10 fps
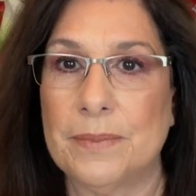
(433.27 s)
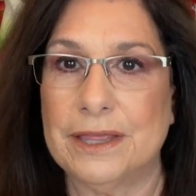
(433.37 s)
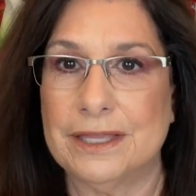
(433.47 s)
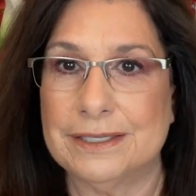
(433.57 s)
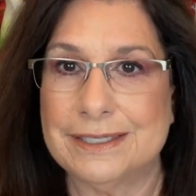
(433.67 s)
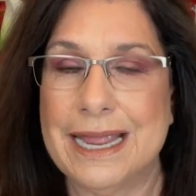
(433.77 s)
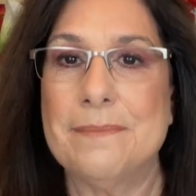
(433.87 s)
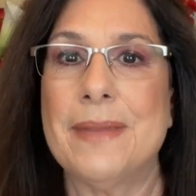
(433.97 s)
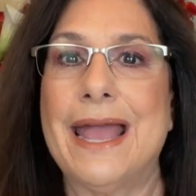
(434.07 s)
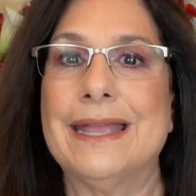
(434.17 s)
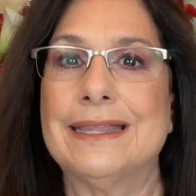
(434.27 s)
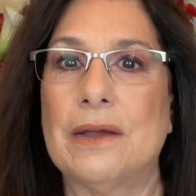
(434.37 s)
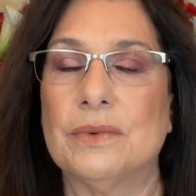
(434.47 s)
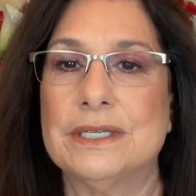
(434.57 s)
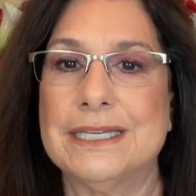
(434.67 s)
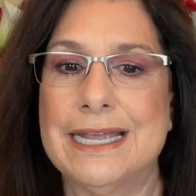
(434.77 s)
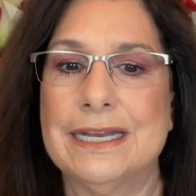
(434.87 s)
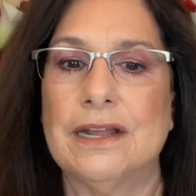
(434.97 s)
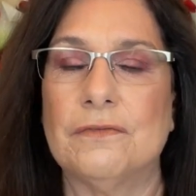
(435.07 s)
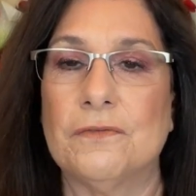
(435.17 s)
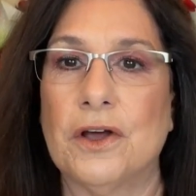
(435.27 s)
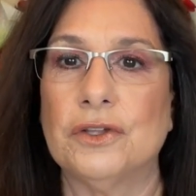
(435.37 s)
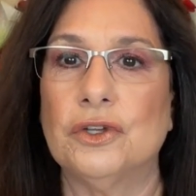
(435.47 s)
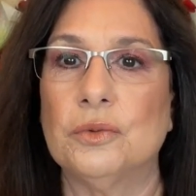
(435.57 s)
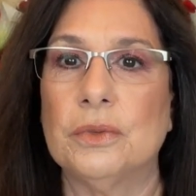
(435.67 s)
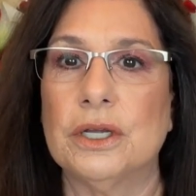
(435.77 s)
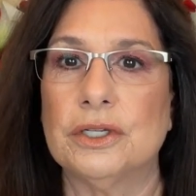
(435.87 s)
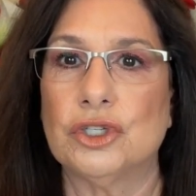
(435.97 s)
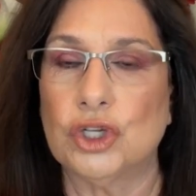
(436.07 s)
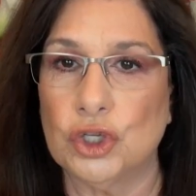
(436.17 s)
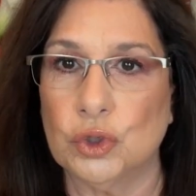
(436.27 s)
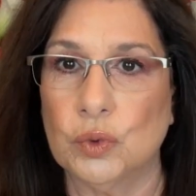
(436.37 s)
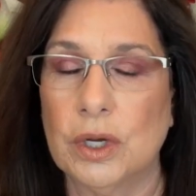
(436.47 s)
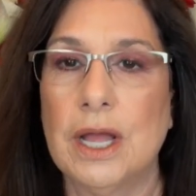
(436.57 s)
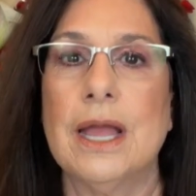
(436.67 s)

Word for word: the same bag that was in volume two